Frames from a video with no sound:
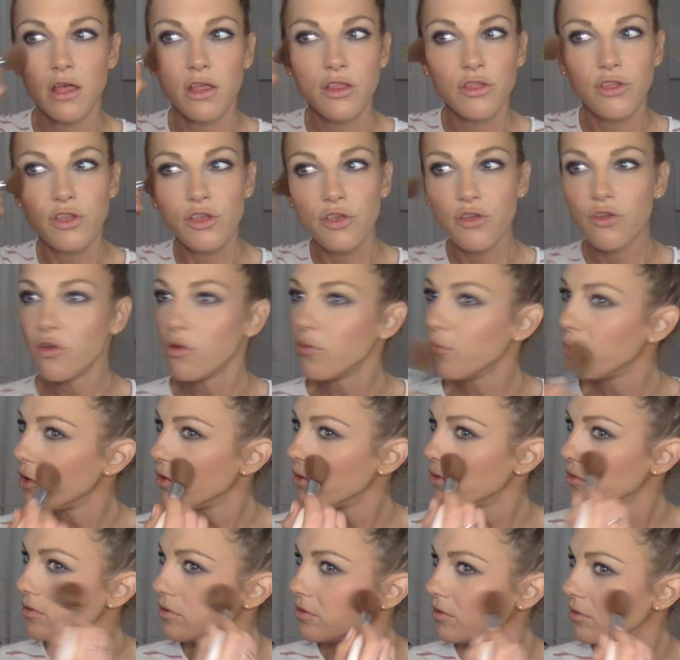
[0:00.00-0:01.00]
the new
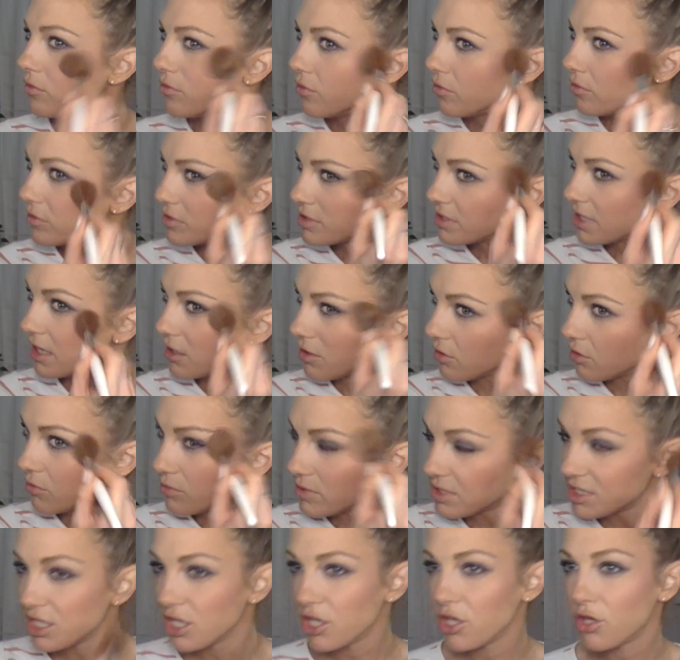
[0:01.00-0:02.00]
moon cycle
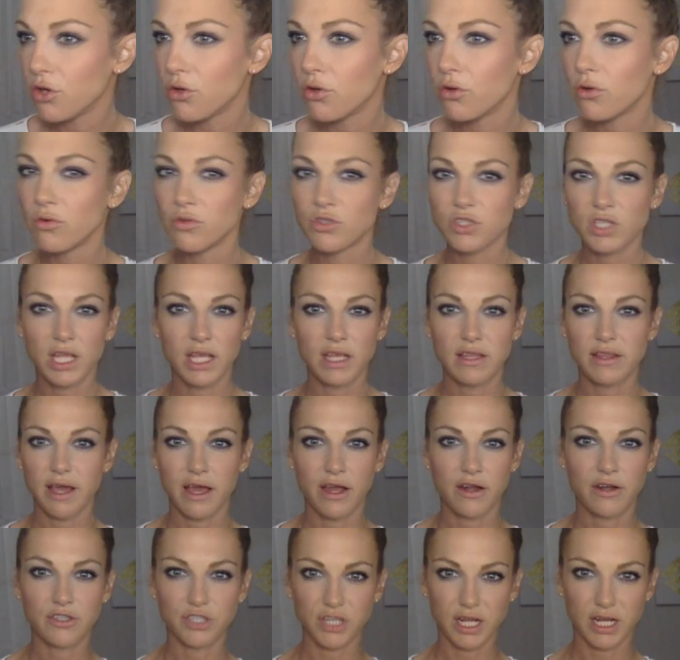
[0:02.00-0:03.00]
was huge, like the
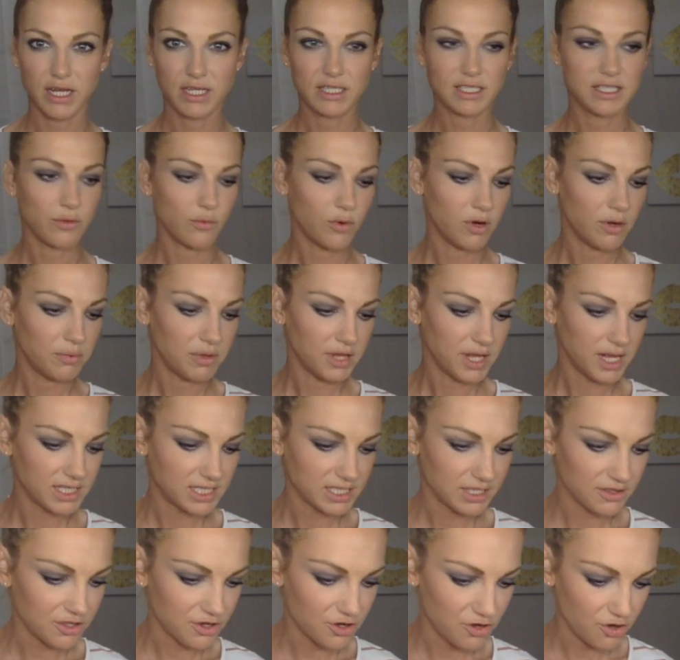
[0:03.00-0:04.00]
energetics that were in place
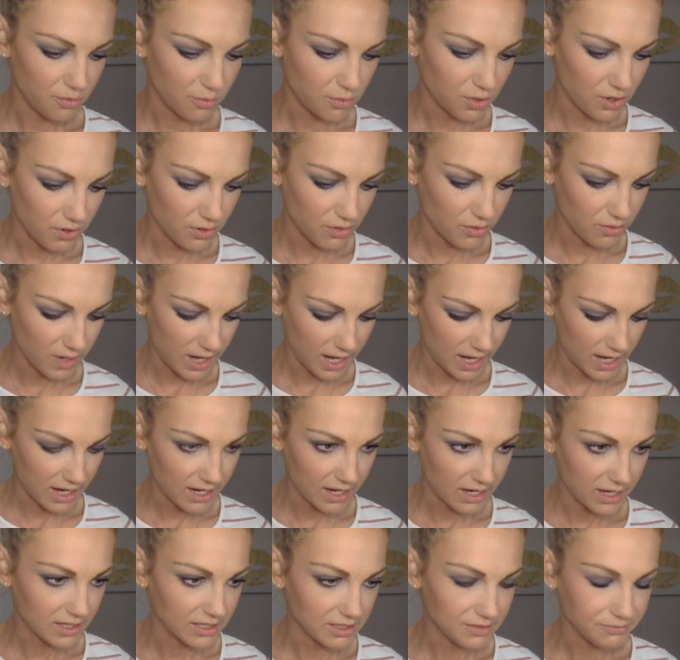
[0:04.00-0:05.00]
at the new moon,
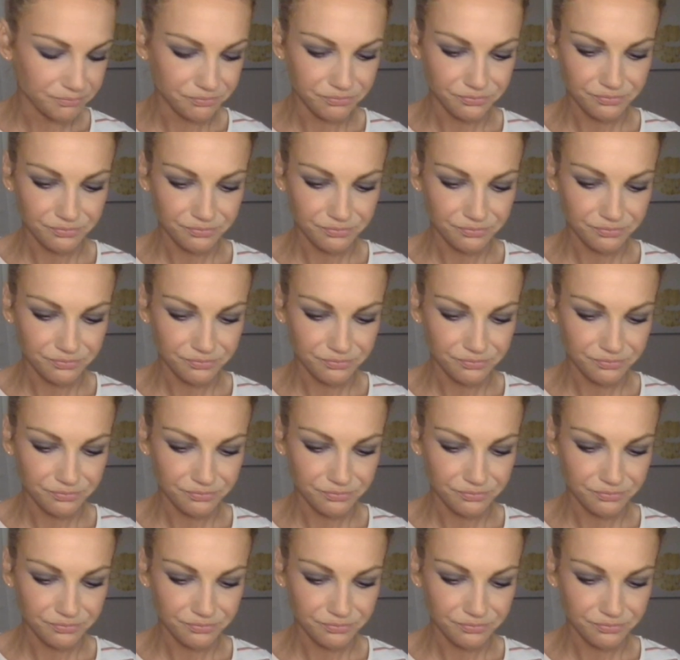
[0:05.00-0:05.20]
and